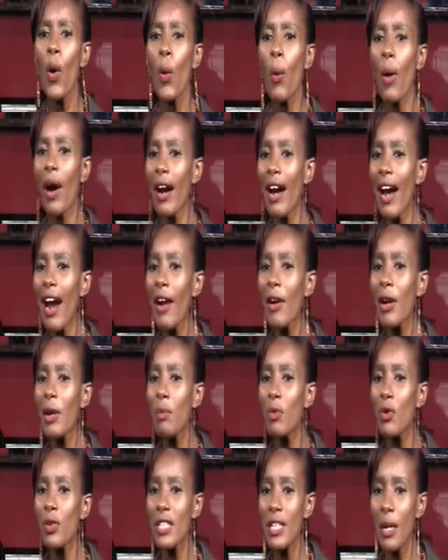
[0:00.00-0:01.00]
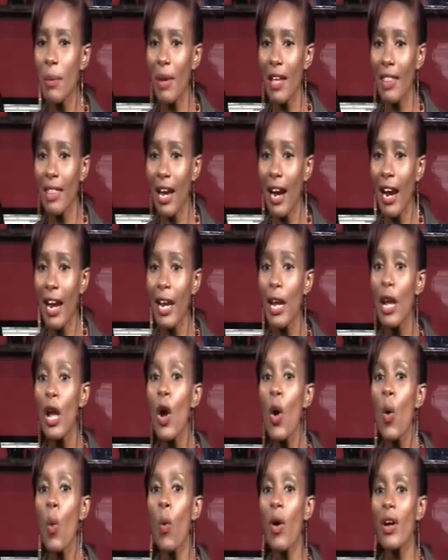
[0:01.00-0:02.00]
Wangari Maathai
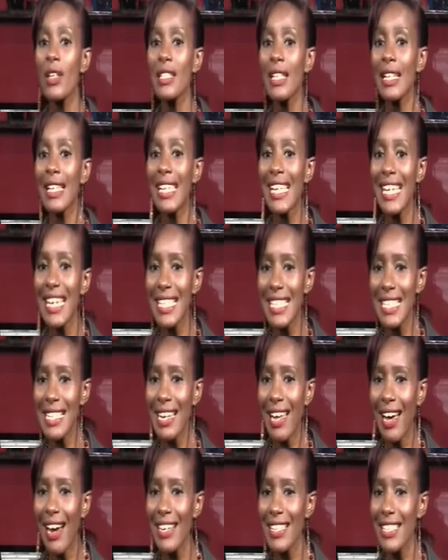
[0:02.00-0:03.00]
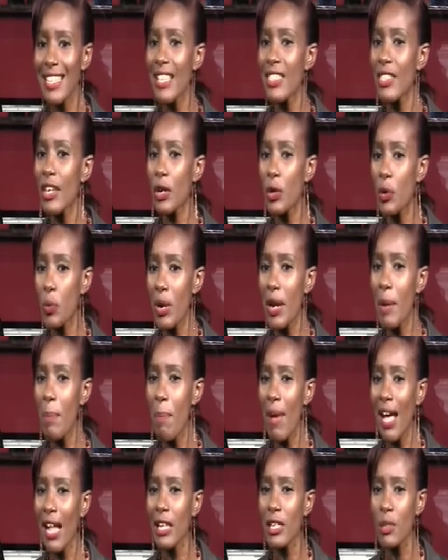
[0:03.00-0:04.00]
was a leading light in the Green
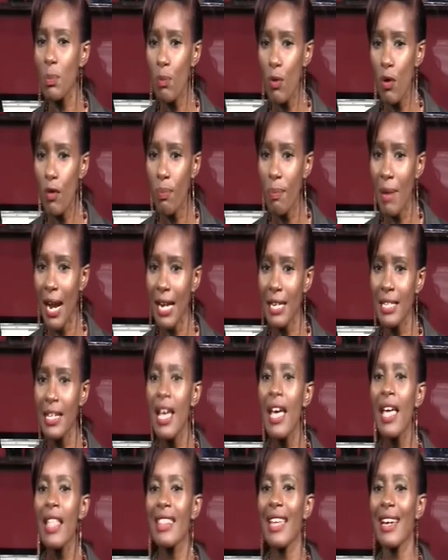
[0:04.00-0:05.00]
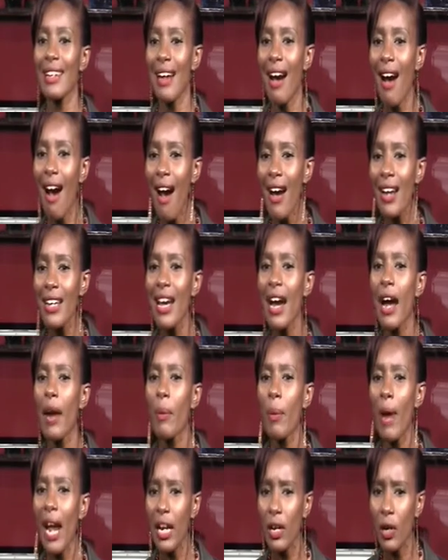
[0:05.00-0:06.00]
Belt movement that earned her
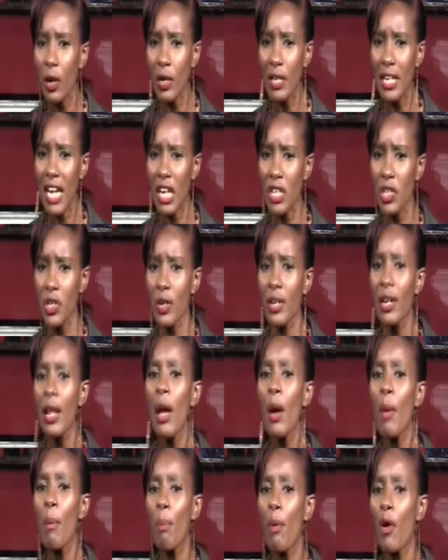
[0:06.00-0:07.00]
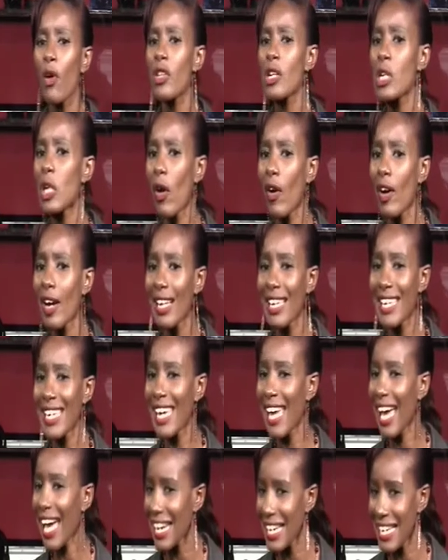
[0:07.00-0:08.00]
recognition both
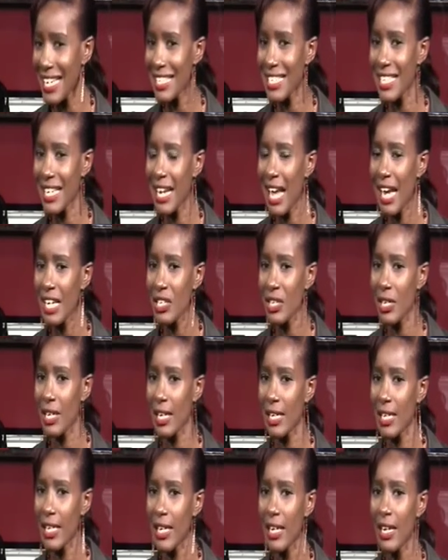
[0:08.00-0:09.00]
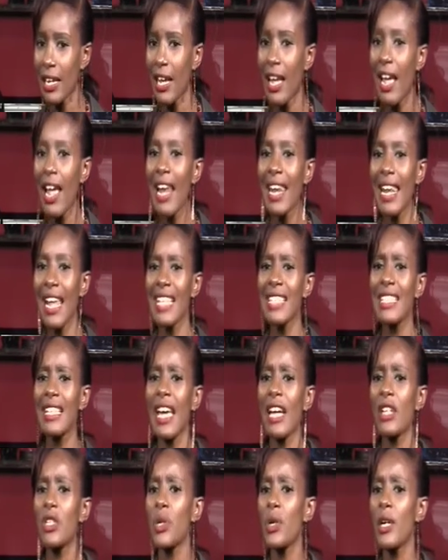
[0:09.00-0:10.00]
locally and internationally. Let's
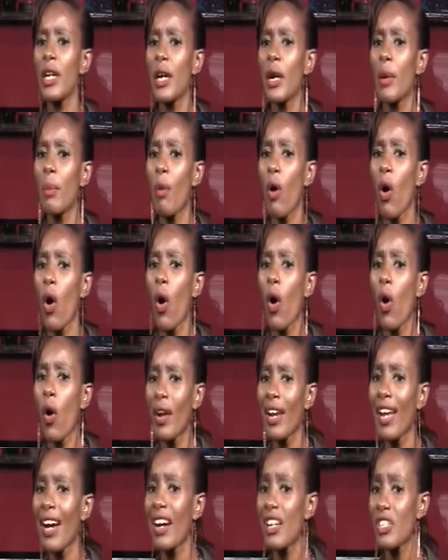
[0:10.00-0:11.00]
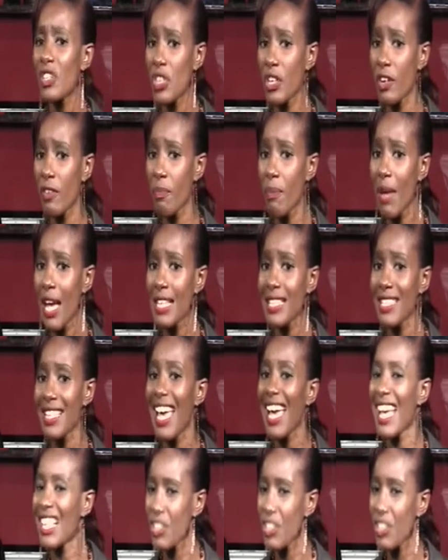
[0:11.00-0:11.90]
get to hear more on her achievements and